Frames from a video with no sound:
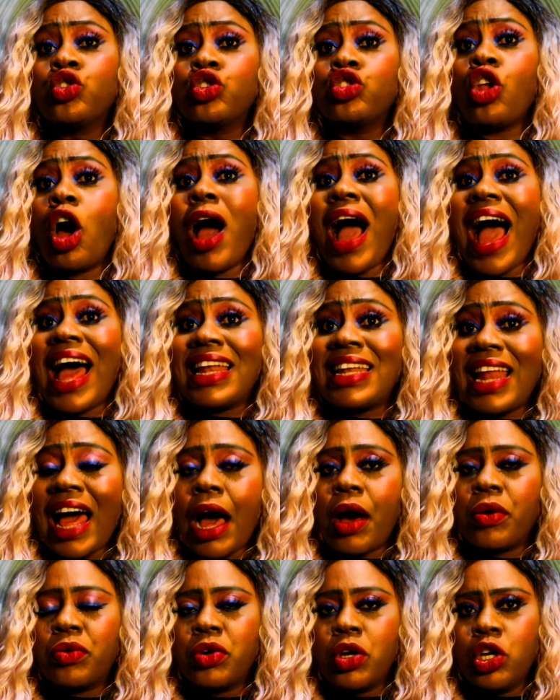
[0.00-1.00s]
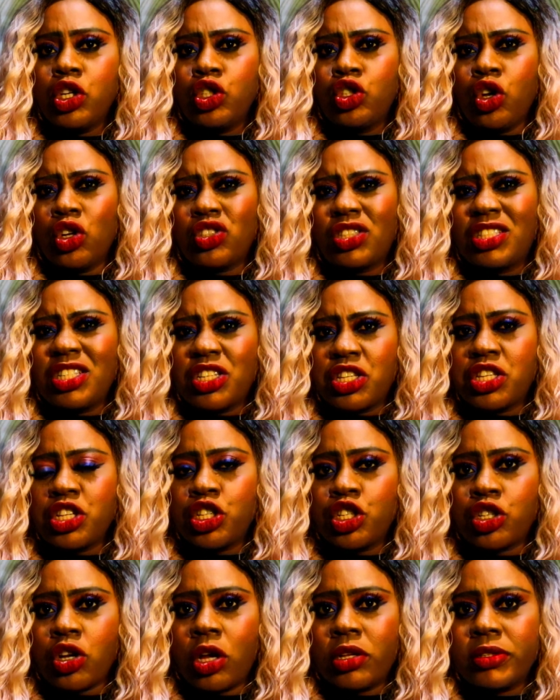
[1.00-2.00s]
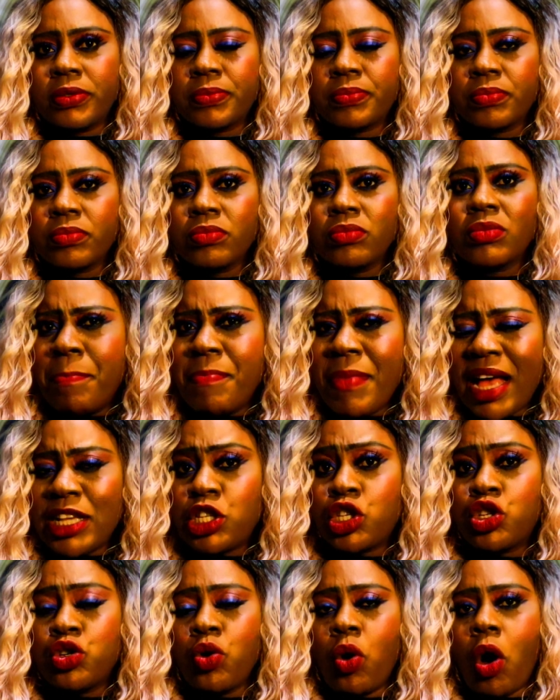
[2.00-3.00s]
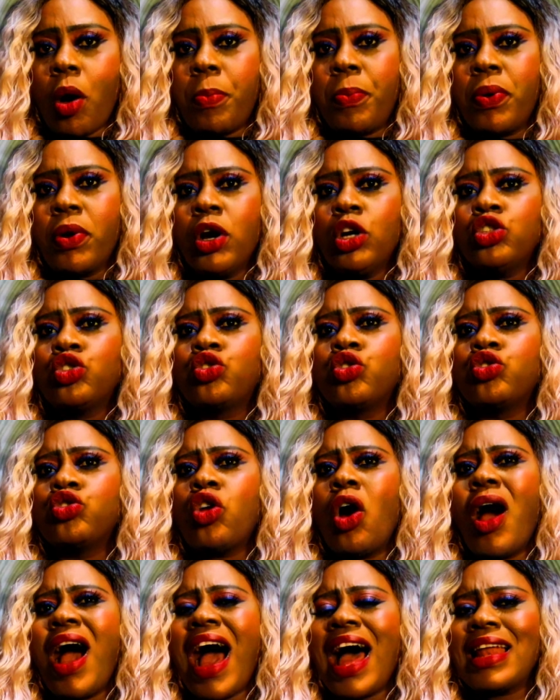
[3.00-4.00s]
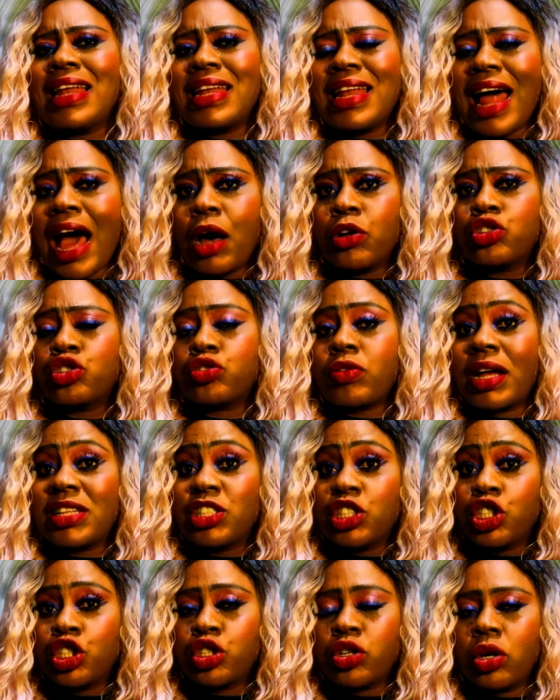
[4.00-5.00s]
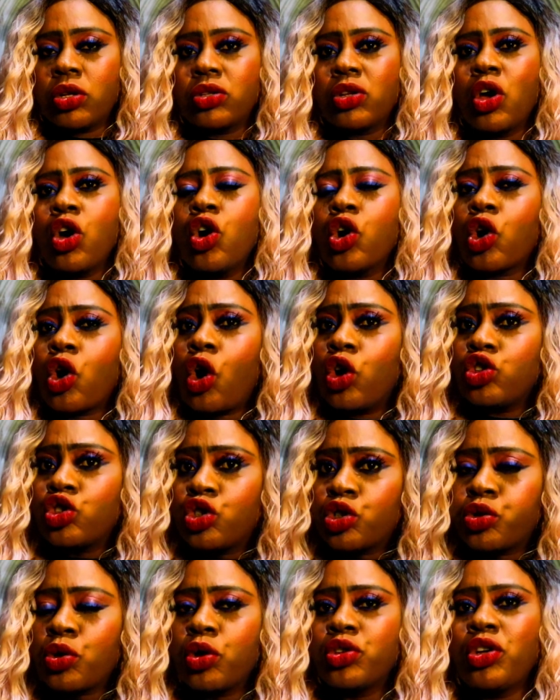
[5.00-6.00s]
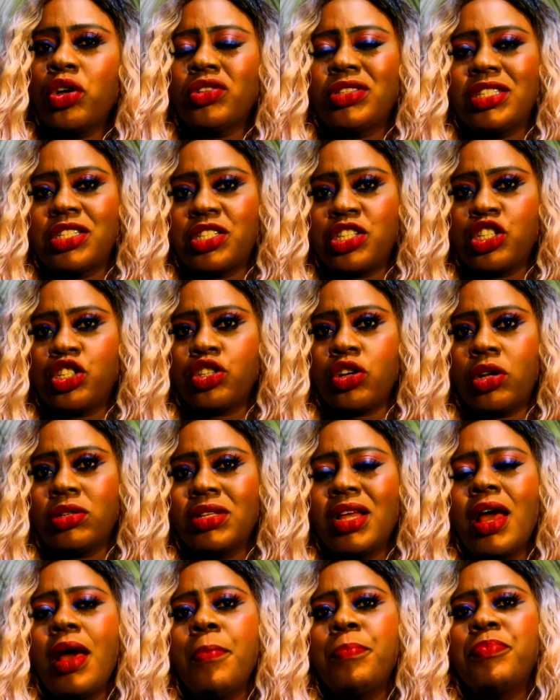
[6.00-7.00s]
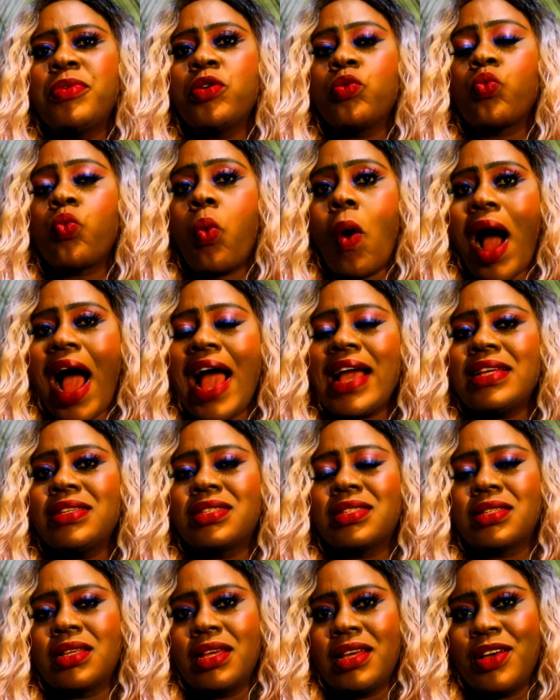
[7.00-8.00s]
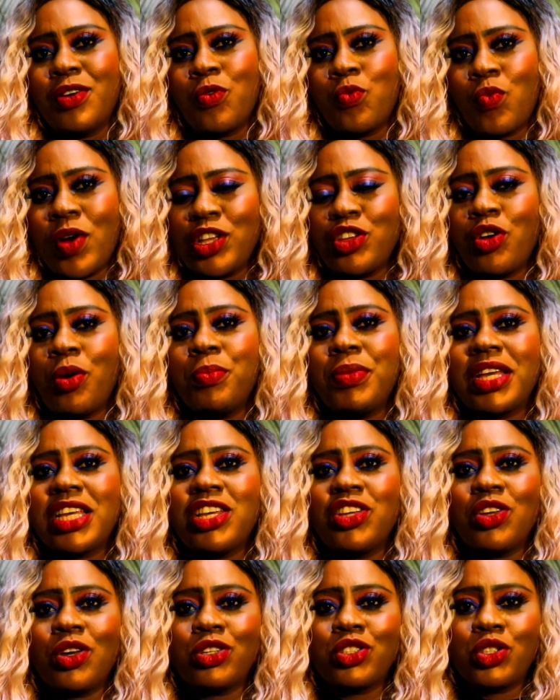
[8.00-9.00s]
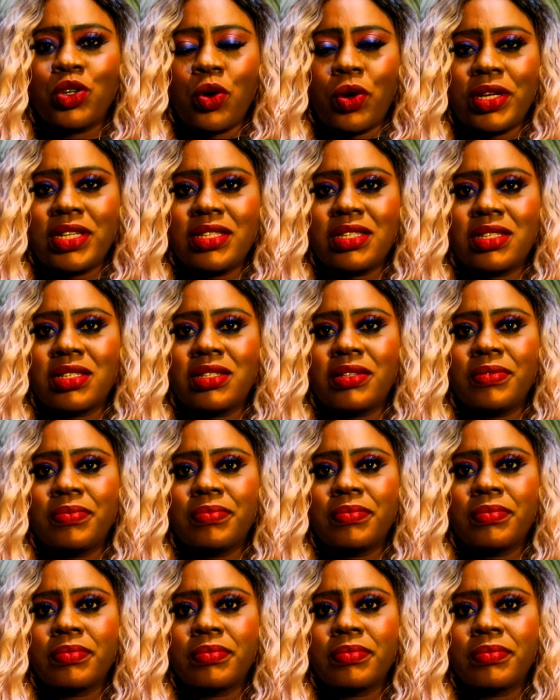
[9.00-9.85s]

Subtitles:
Do not allow your decision mess you up. Do not allow tradition control your decision. Be wise when you're making your choice.